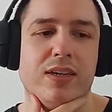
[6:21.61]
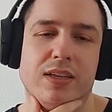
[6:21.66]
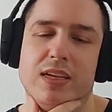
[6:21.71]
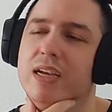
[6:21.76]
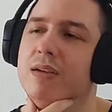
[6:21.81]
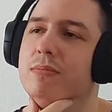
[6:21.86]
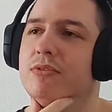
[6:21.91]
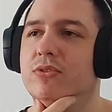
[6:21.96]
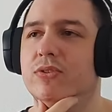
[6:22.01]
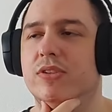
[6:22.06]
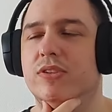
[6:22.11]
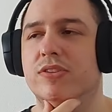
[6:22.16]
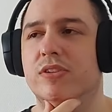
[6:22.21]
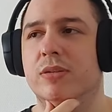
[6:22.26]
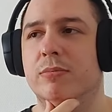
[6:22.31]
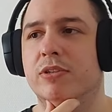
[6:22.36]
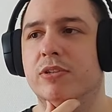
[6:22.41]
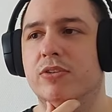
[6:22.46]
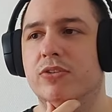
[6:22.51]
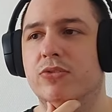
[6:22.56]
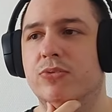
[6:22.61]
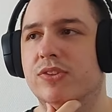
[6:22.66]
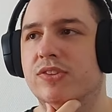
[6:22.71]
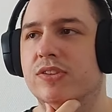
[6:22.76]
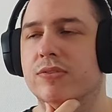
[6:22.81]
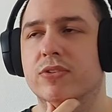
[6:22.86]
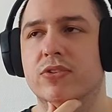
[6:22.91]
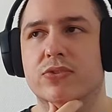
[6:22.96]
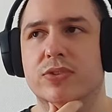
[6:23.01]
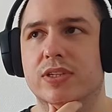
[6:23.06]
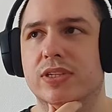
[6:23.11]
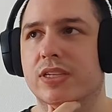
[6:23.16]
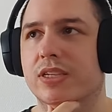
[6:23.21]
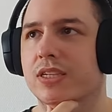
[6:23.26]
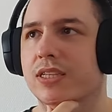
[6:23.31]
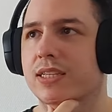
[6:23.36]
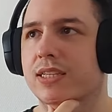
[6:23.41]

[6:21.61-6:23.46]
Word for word: I'm sure there's gonna be a twist eventually.